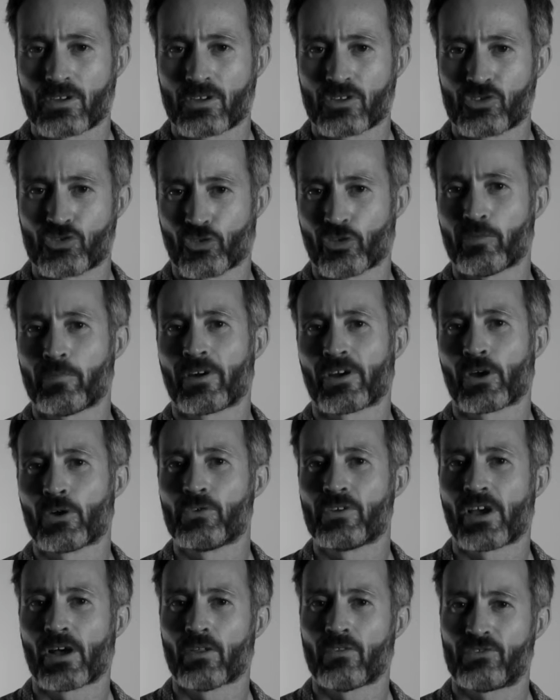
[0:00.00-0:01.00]
During my
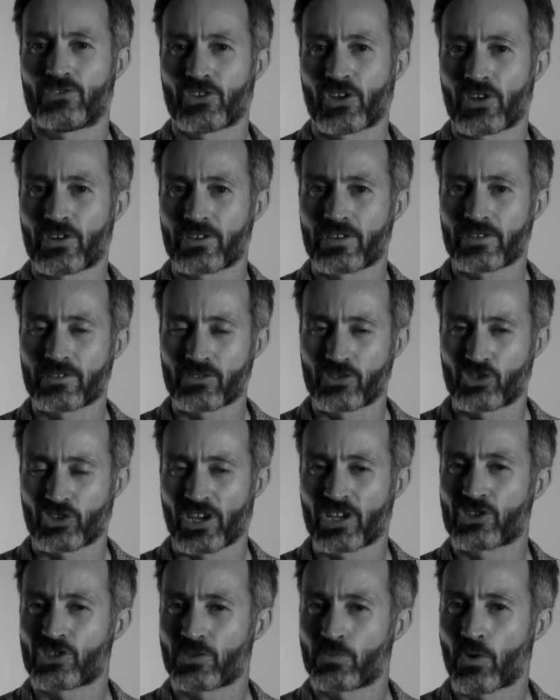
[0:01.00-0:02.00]
own health journey,
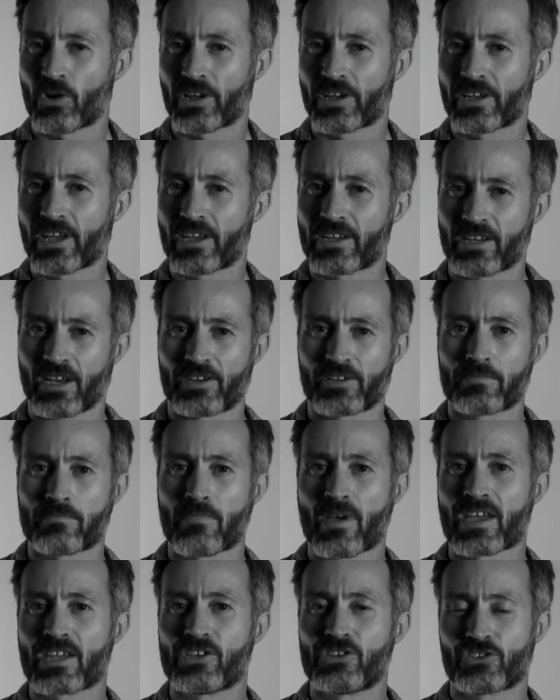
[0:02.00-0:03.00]
changing what I ate had a
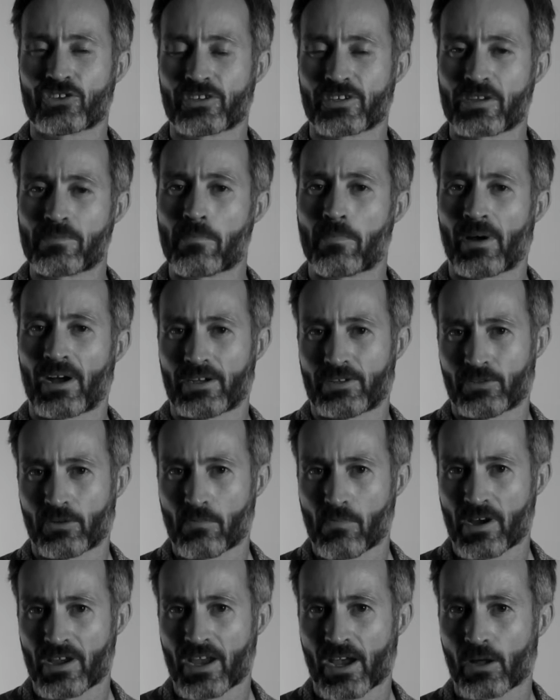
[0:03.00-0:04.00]
major impact
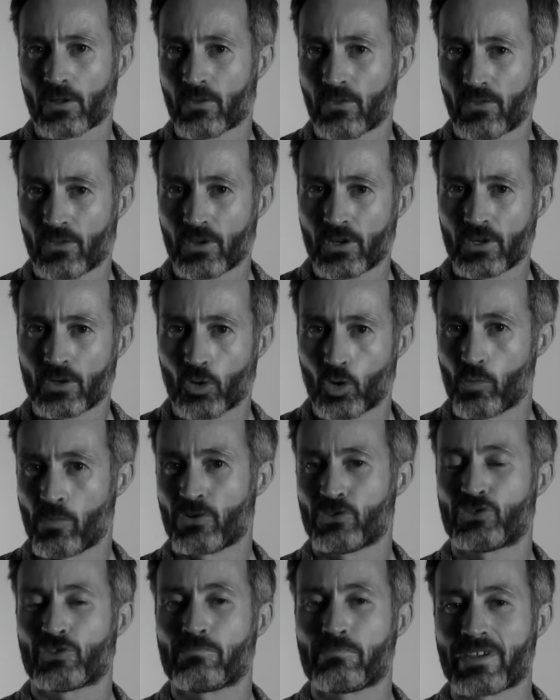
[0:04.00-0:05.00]
on my health
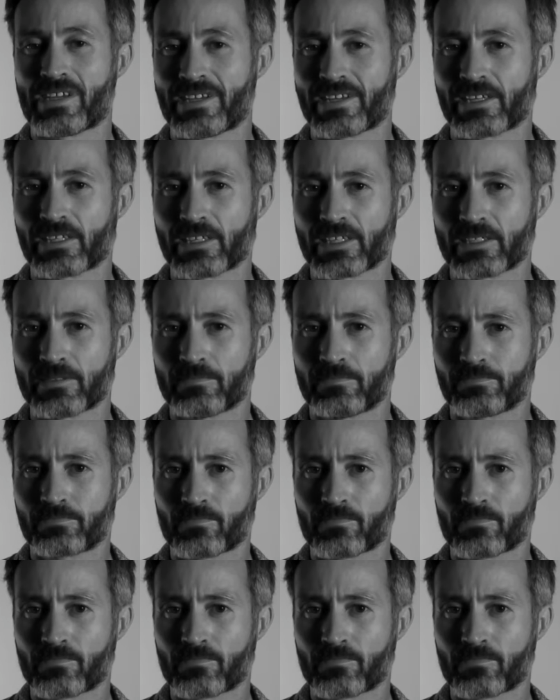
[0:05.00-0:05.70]
almost immediately.